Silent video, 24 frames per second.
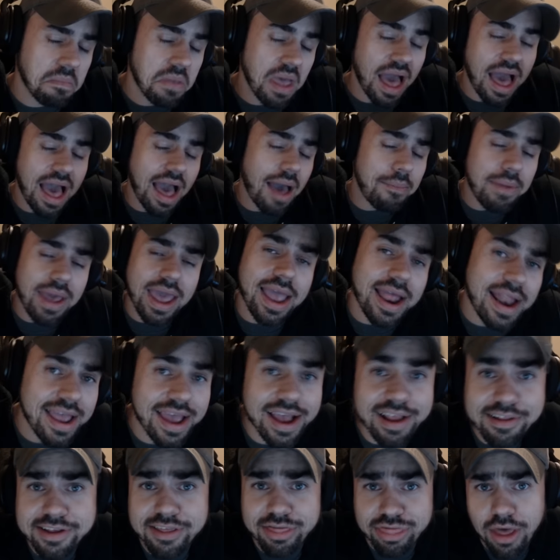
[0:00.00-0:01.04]
I mean,
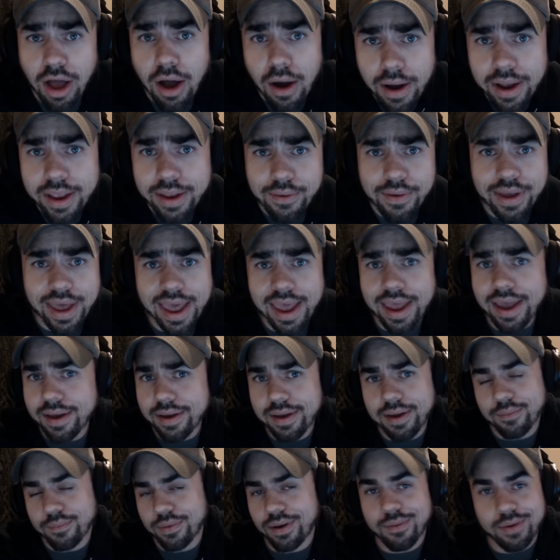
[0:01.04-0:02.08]
it's a thought, okay? I,
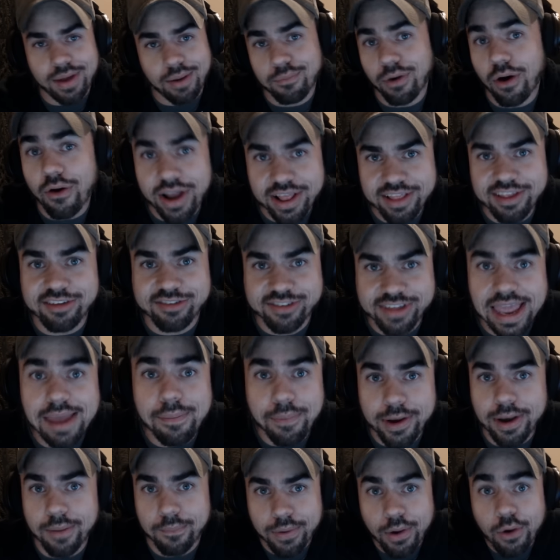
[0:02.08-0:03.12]
am mean, already just
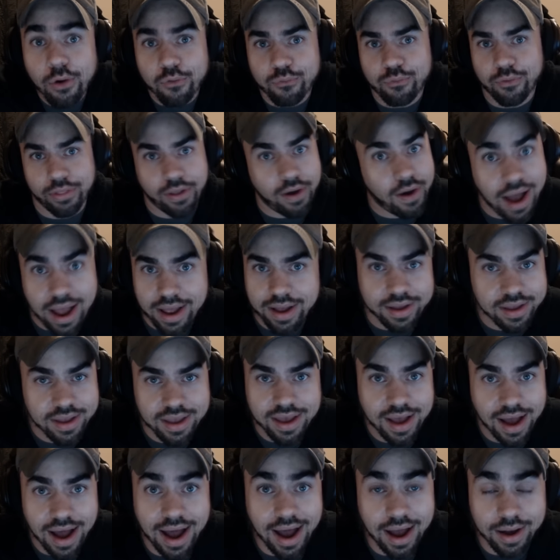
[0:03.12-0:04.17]
deep into beautiful, though. I,
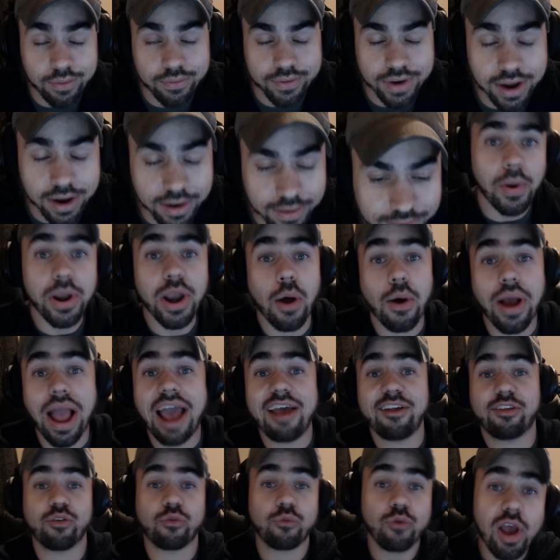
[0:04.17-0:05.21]
I don't know. But no,
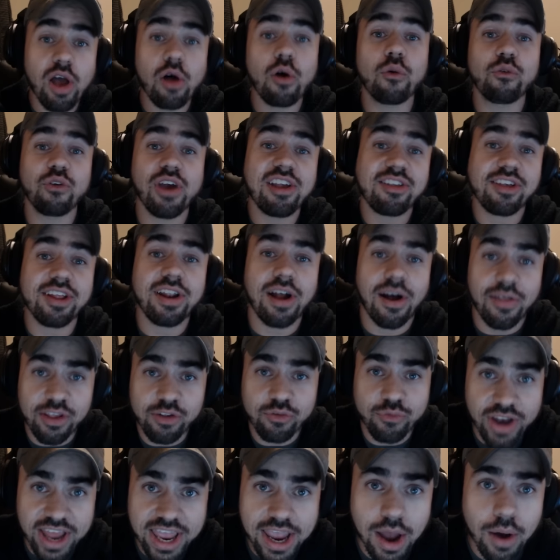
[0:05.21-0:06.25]
guys, the real reason of this
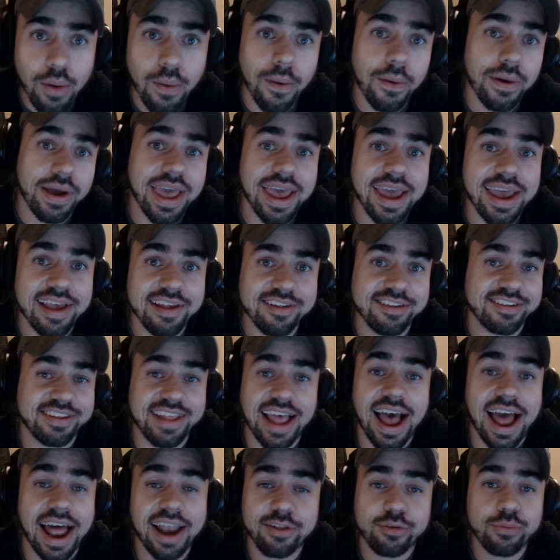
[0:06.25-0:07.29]
video, okay, is this,
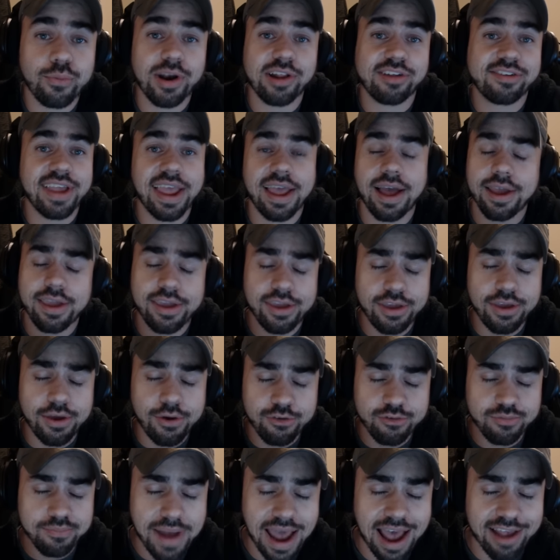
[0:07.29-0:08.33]
I just want to say a
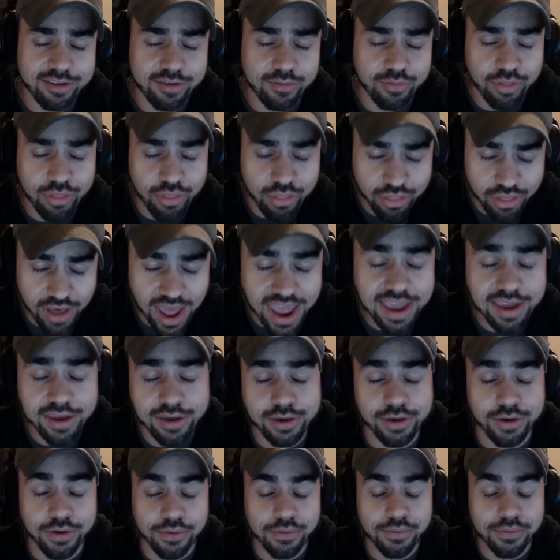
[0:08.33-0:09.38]
huge, massive thank
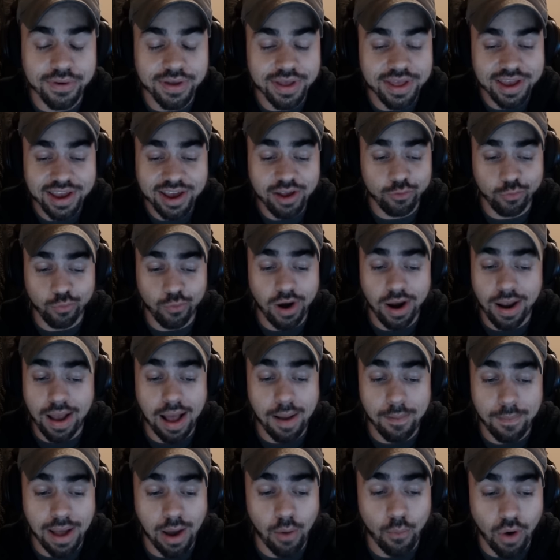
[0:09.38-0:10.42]
you because we're
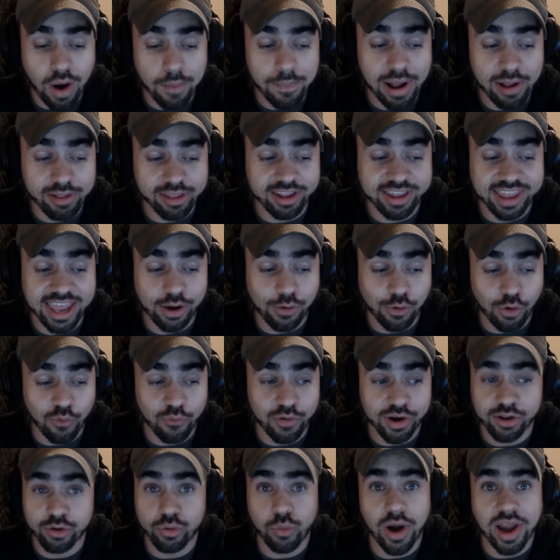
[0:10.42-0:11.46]
up, we're about to tick
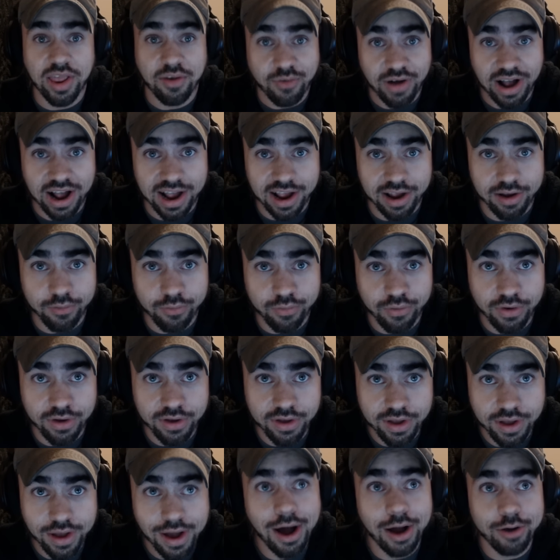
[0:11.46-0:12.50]
over to
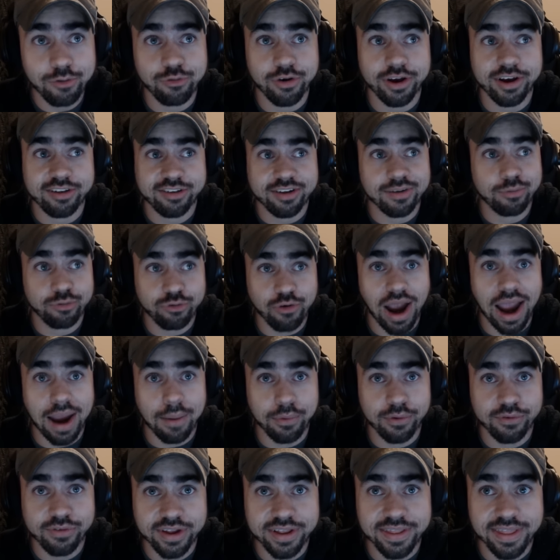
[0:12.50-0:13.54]
2,500
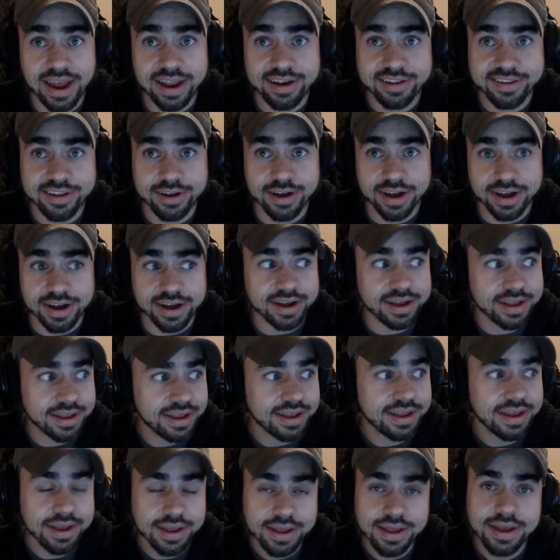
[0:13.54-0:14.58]
subscribers, and that's uh,
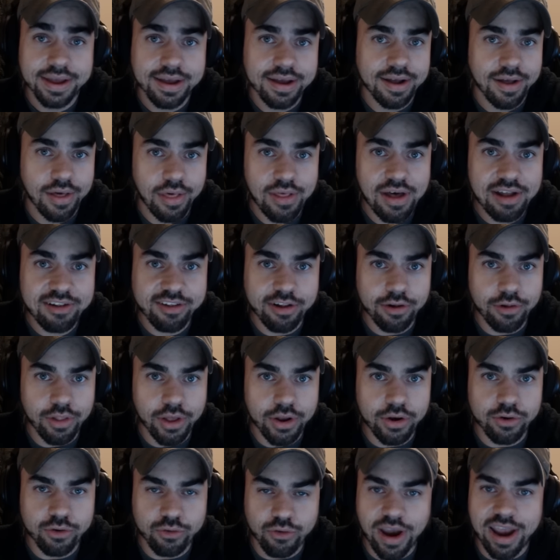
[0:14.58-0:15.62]
well, that's a
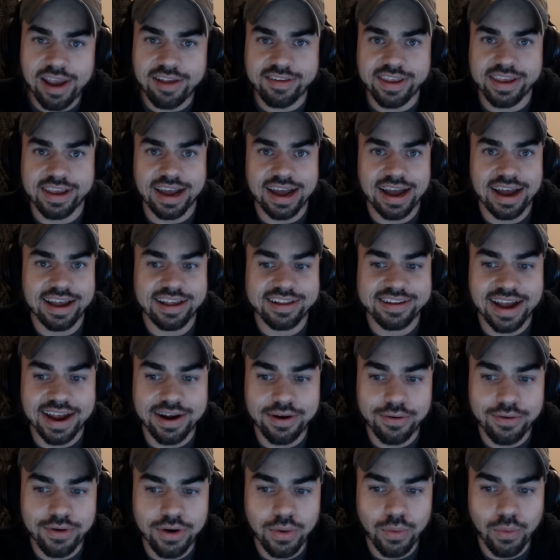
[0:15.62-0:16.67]
little crazy, guys. I
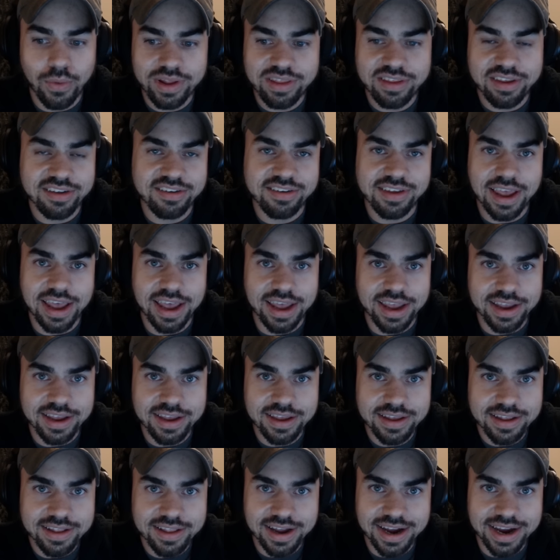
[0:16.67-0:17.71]
don't know what to say.
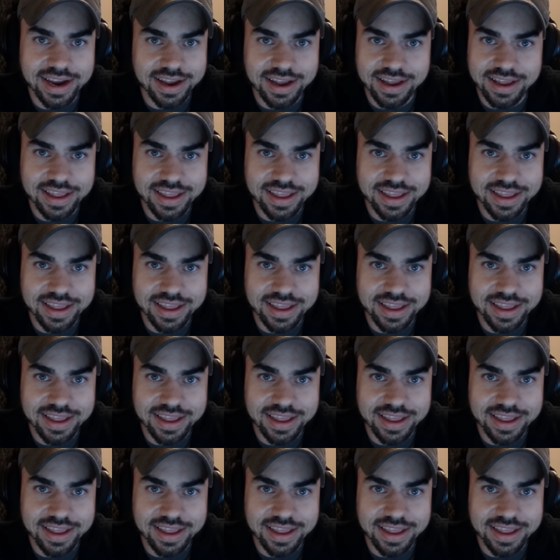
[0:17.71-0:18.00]
Like.